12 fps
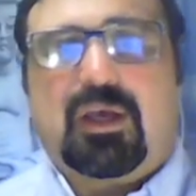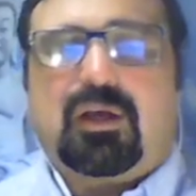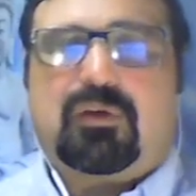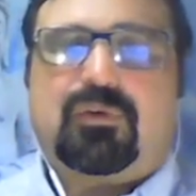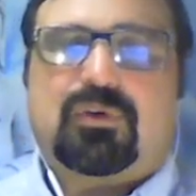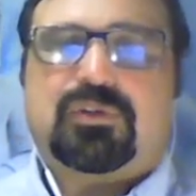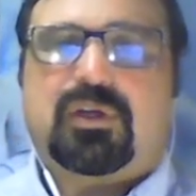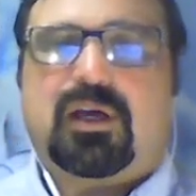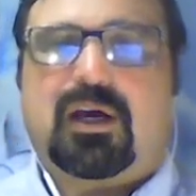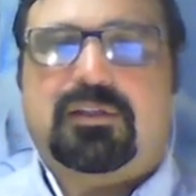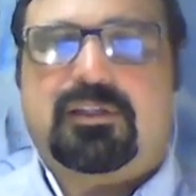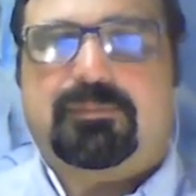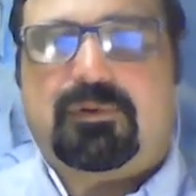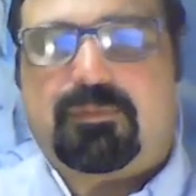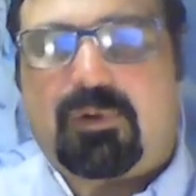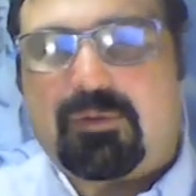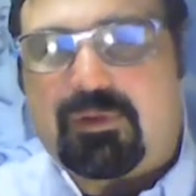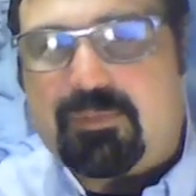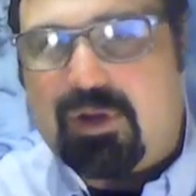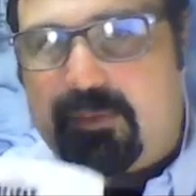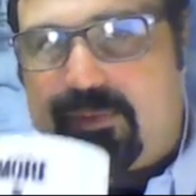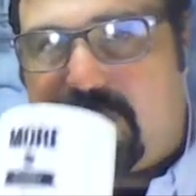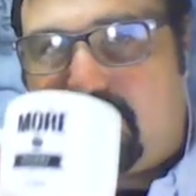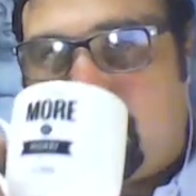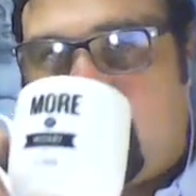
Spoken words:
of course, the concept of private property.